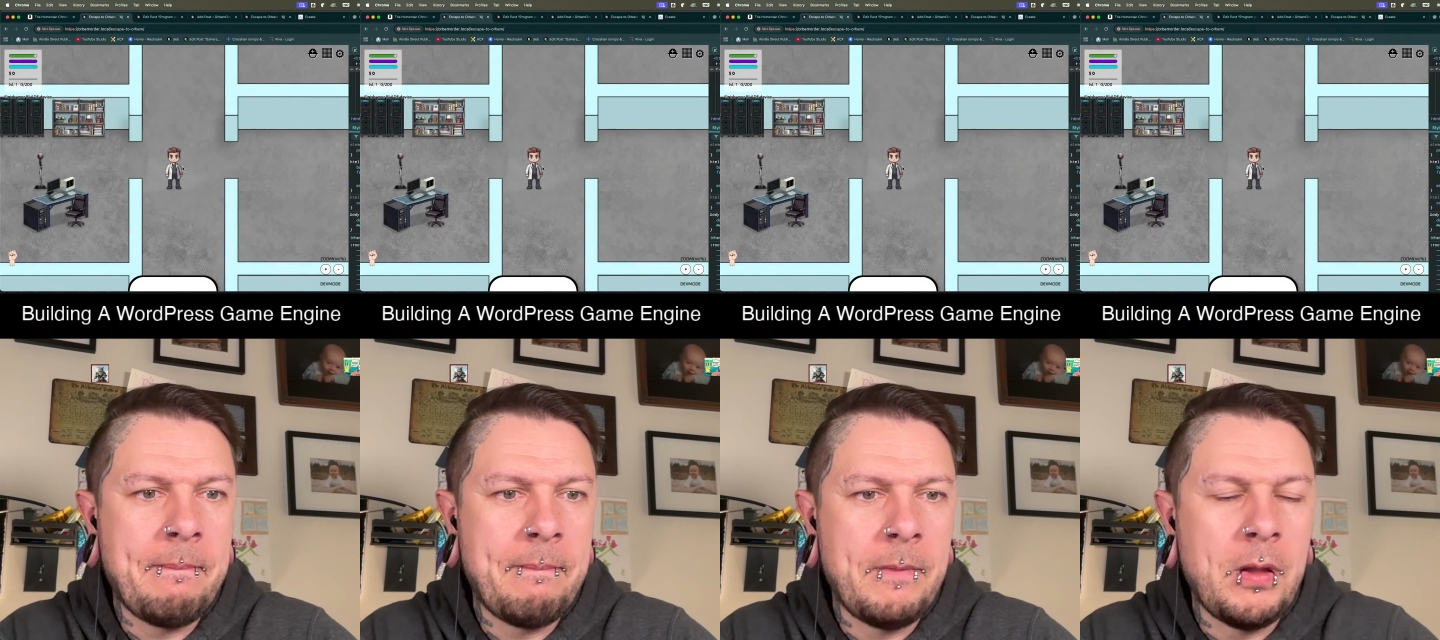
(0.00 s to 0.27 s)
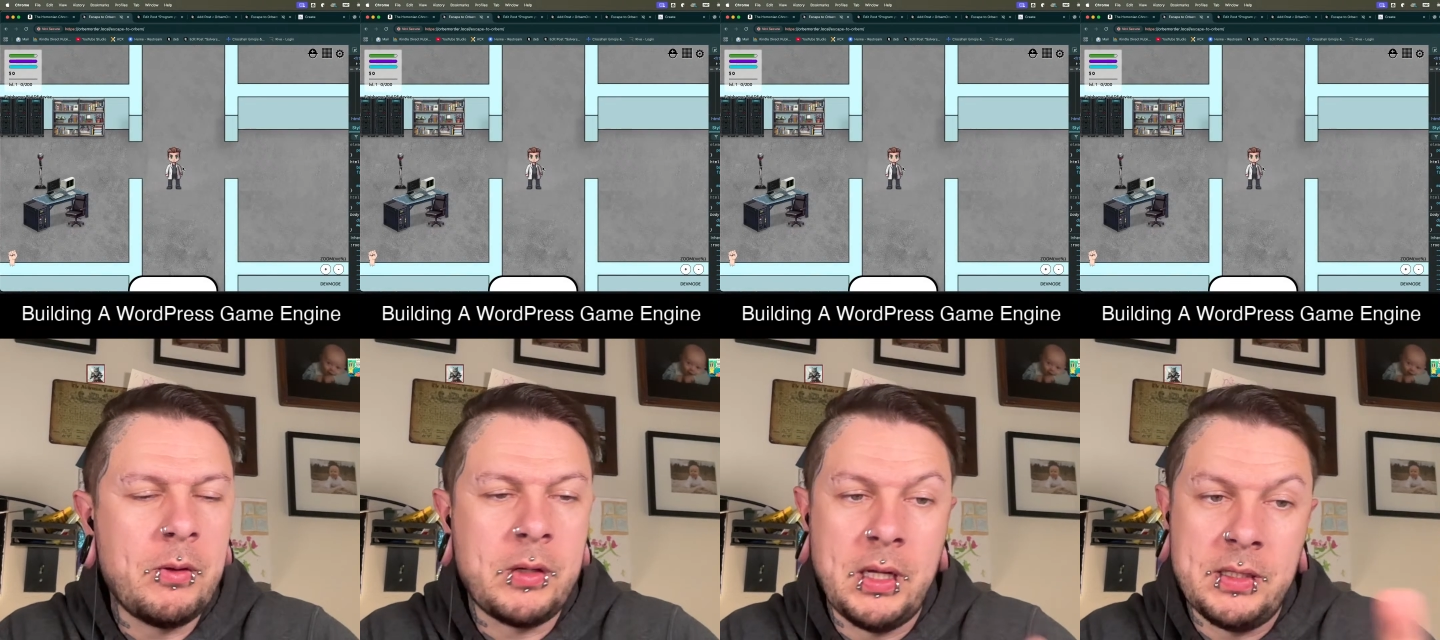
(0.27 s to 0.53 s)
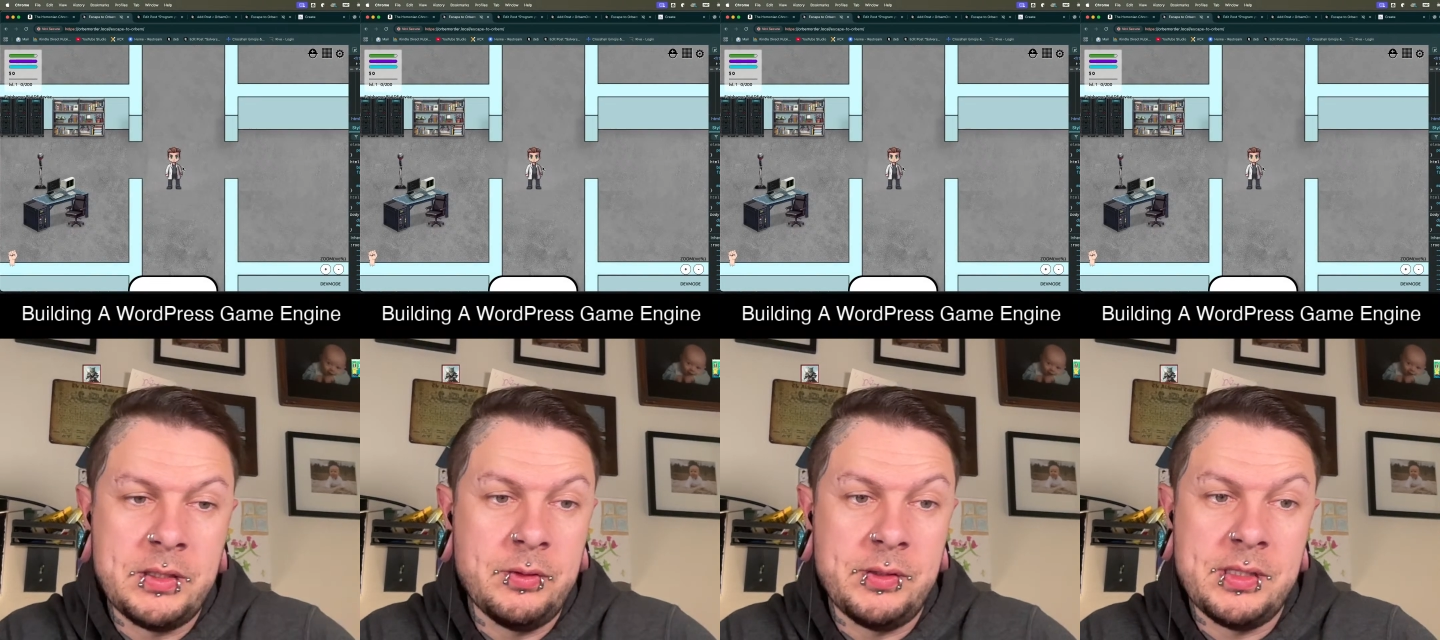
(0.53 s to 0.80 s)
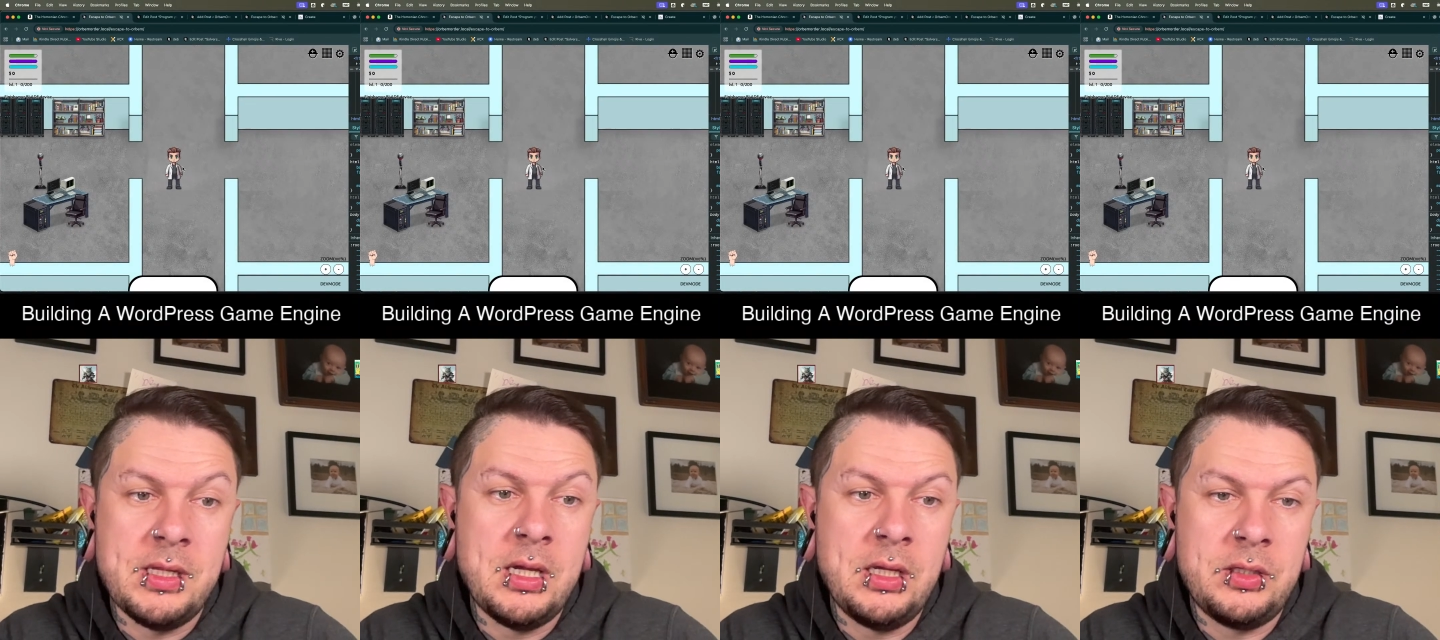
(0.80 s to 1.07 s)
Okay, so it's
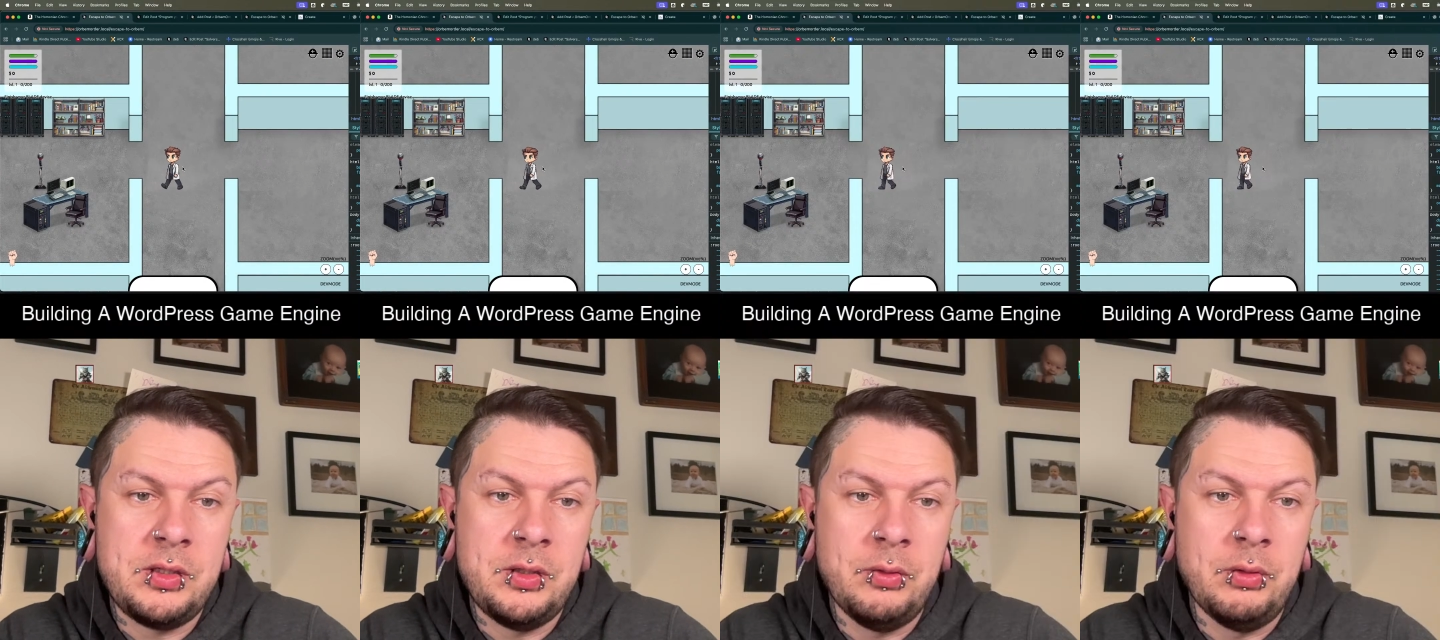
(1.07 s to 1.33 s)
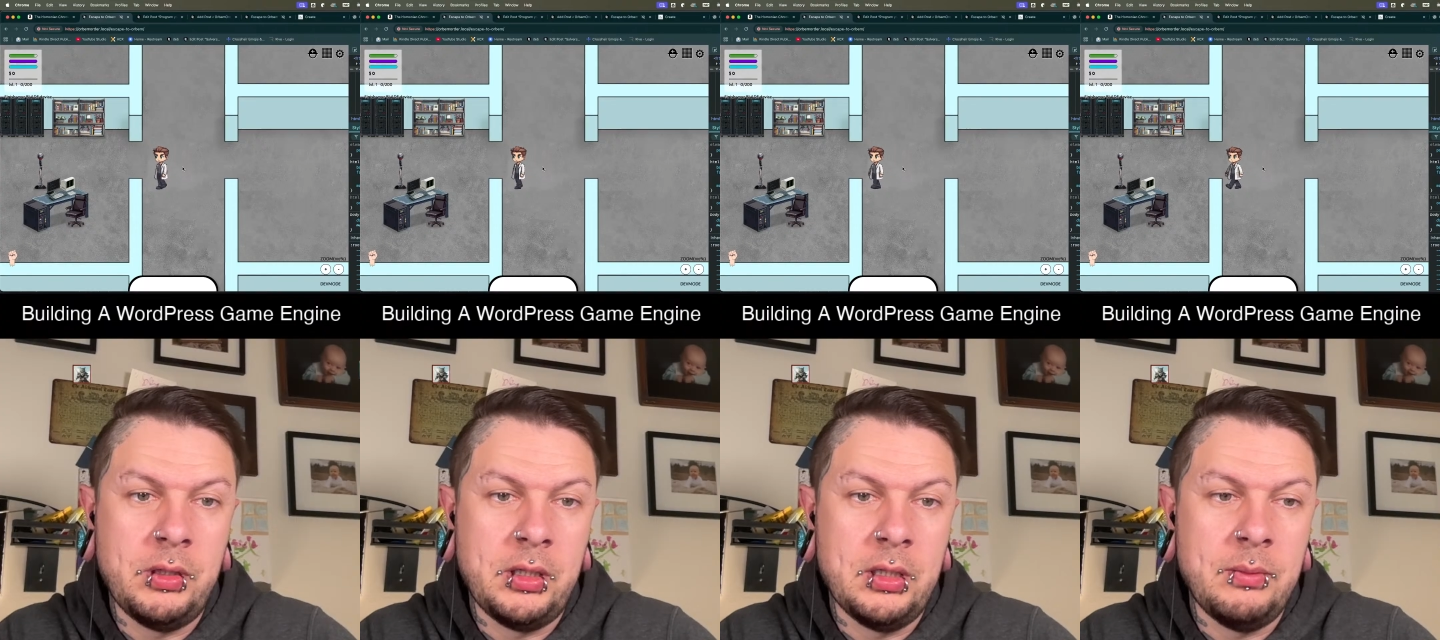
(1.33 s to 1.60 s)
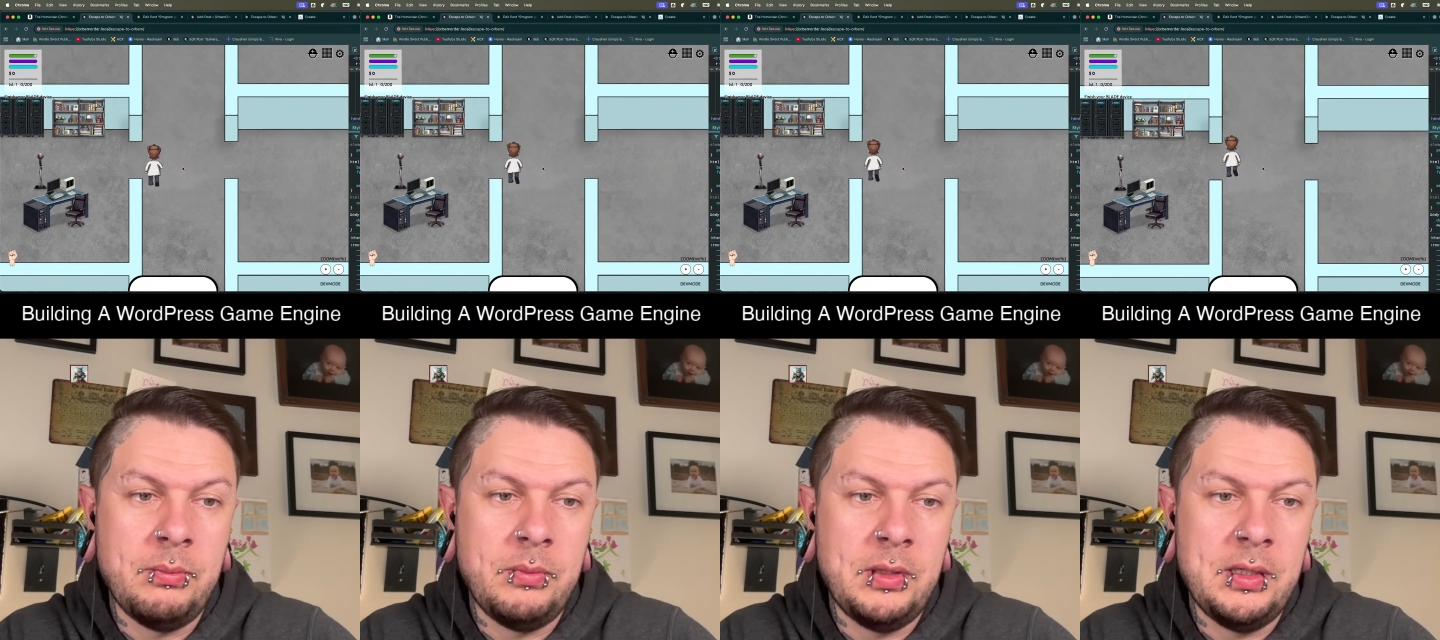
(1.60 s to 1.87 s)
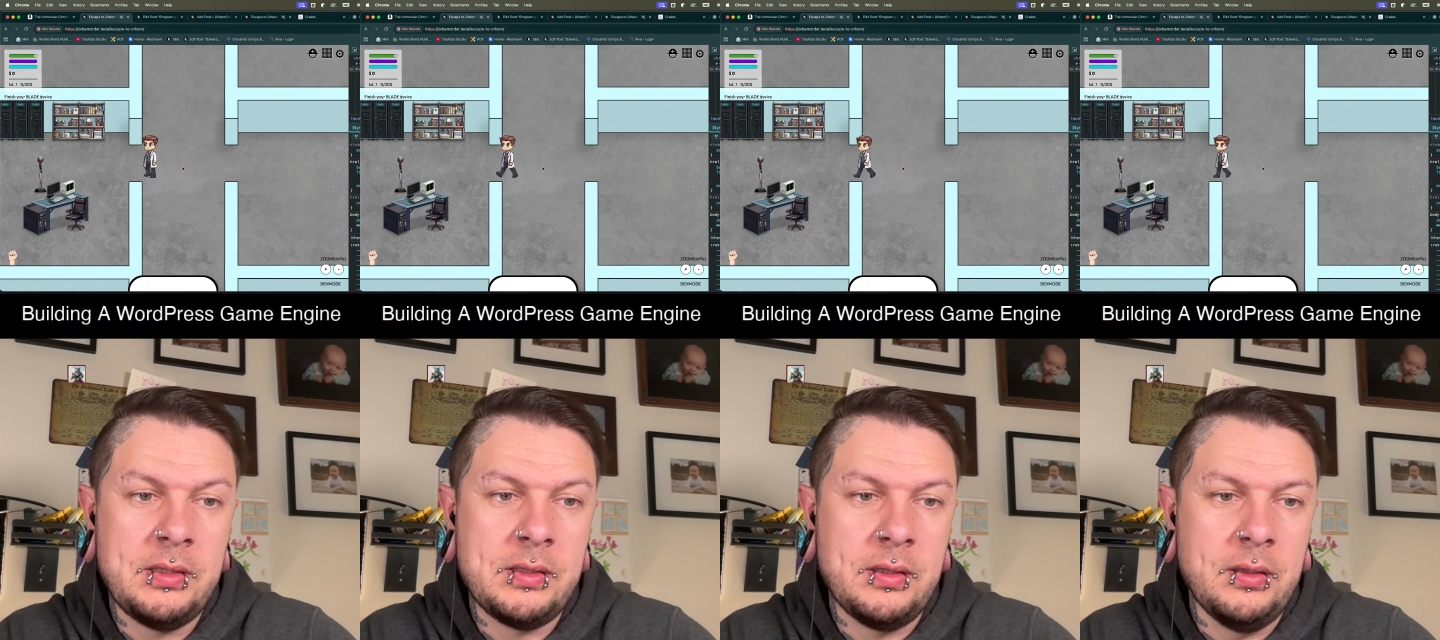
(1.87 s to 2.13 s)
not showing up.
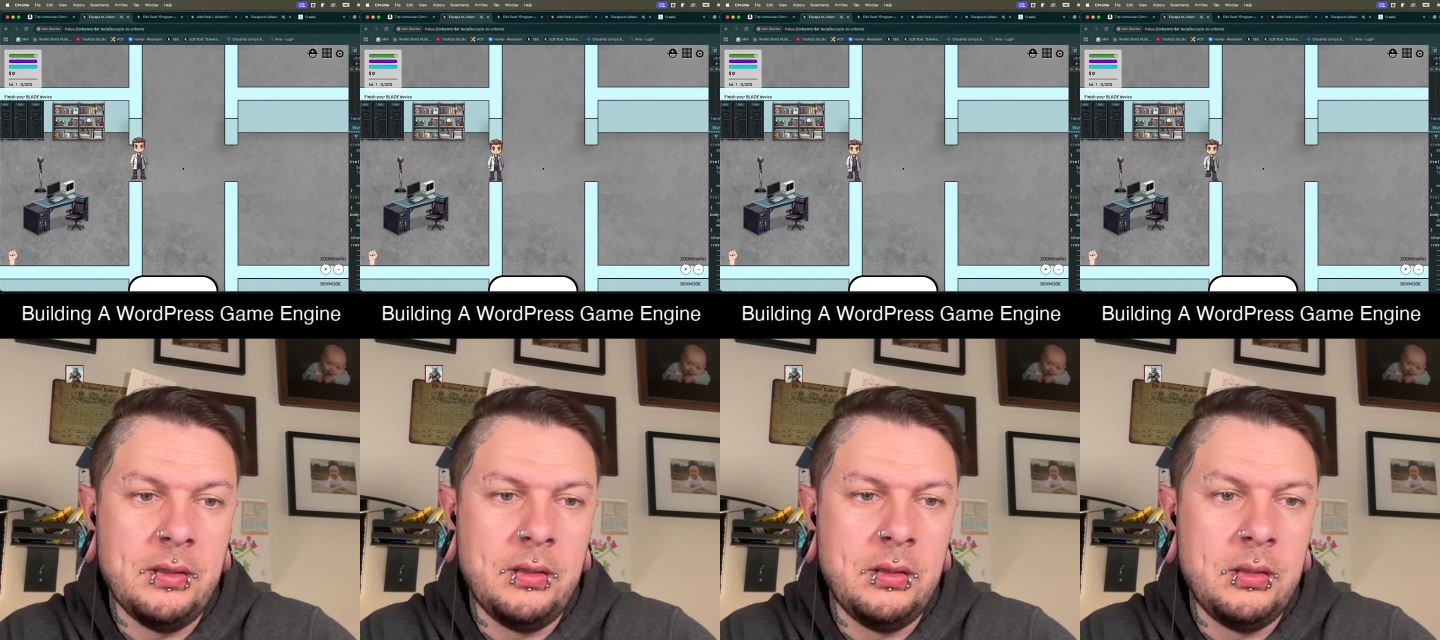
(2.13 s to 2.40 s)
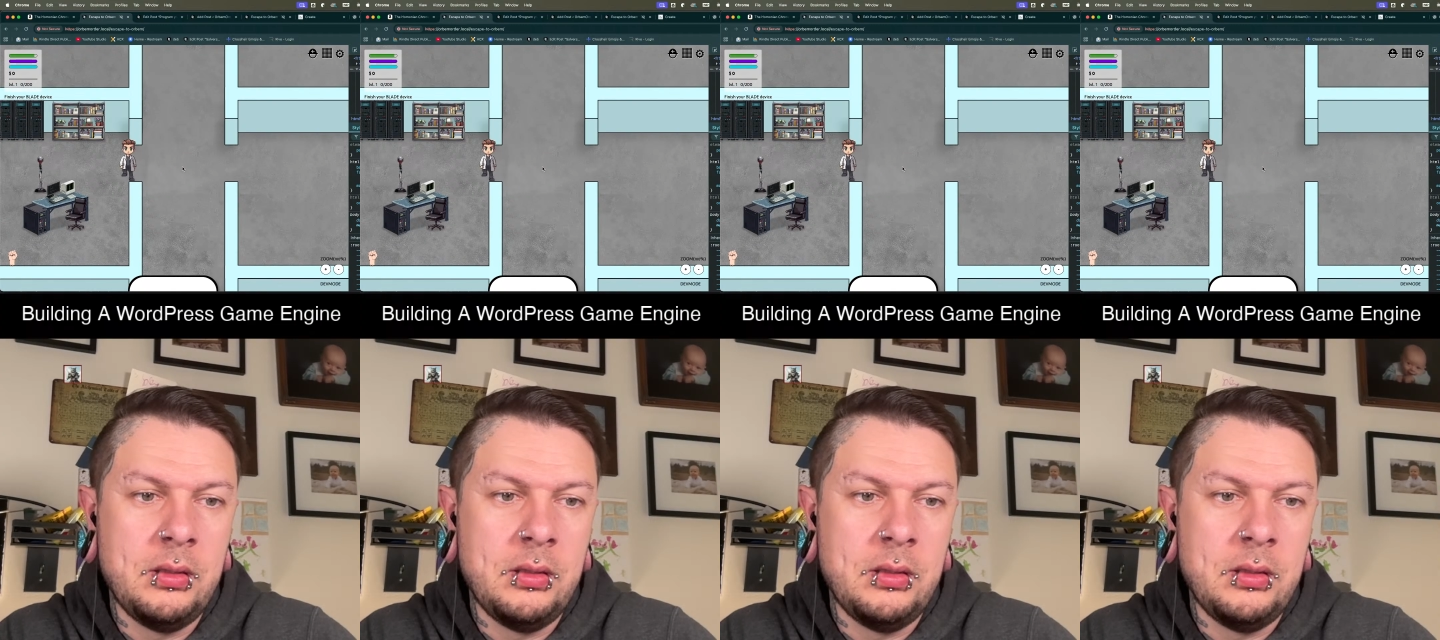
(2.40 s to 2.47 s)
That's good.